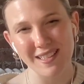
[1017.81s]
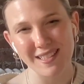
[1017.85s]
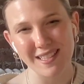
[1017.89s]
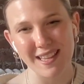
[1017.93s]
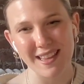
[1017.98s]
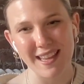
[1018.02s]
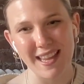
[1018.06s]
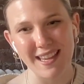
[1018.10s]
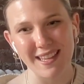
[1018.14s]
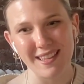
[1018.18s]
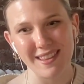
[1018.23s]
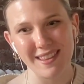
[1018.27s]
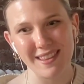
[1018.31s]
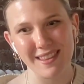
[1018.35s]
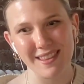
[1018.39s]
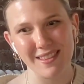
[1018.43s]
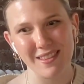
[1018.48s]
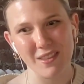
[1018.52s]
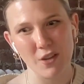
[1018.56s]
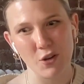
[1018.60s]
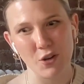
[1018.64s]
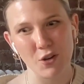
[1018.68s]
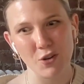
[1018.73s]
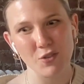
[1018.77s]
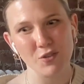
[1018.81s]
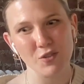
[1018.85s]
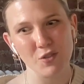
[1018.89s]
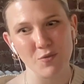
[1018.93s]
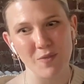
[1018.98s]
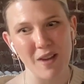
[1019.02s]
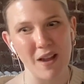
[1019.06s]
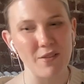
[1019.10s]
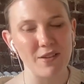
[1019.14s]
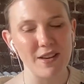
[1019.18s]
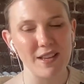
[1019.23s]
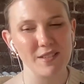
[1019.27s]
and like her
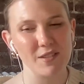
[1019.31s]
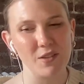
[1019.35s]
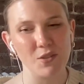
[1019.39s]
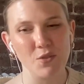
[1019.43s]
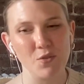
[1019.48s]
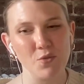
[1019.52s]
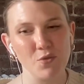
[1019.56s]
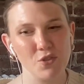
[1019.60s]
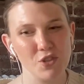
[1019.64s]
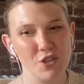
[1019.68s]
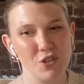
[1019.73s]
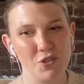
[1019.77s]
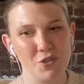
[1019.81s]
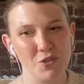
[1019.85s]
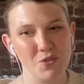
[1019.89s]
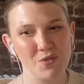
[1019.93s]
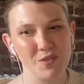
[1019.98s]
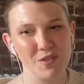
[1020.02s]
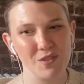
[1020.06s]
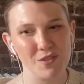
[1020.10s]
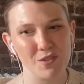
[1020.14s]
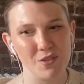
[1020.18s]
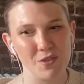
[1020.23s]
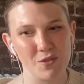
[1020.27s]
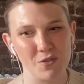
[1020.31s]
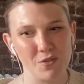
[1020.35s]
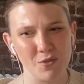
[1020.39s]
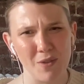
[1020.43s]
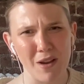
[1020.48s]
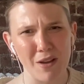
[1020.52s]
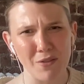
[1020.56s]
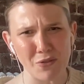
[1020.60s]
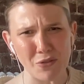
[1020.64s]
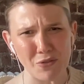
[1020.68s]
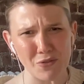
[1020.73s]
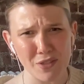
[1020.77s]
surroundings and who she chooses to
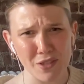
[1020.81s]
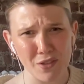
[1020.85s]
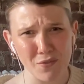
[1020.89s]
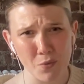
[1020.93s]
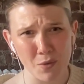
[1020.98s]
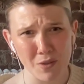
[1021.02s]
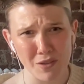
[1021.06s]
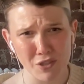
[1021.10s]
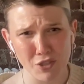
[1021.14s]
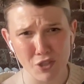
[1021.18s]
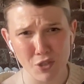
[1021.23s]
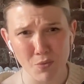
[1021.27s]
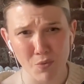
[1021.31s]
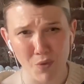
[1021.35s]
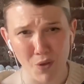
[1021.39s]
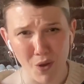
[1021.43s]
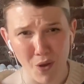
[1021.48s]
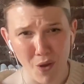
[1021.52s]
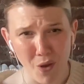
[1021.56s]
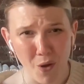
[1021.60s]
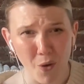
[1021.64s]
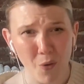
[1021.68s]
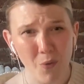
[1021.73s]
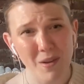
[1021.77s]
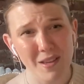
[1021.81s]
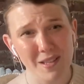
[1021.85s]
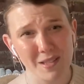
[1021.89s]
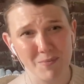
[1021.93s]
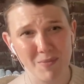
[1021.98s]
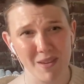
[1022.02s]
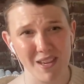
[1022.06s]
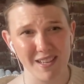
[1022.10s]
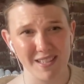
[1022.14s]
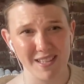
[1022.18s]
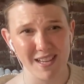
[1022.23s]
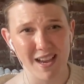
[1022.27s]
surround herself with. She will always
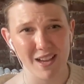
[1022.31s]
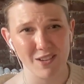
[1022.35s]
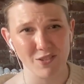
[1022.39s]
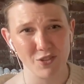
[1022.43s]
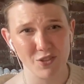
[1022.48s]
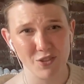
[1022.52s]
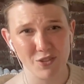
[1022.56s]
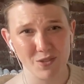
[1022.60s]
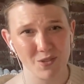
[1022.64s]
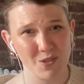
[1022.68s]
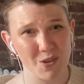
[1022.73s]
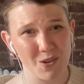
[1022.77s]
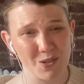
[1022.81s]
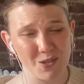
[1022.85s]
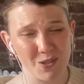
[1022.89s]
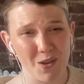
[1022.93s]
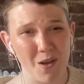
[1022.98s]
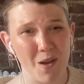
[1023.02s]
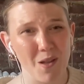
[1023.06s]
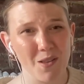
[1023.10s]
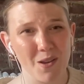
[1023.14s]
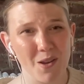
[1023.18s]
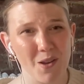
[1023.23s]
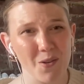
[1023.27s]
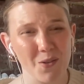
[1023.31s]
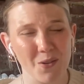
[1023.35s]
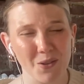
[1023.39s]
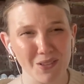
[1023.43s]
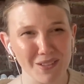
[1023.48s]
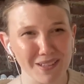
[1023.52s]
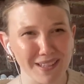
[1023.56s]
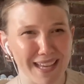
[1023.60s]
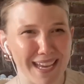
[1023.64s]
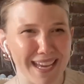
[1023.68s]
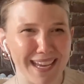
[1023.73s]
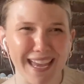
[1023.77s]
be attached to Stars Hollow.
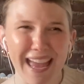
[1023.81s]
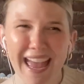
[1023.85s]
Like,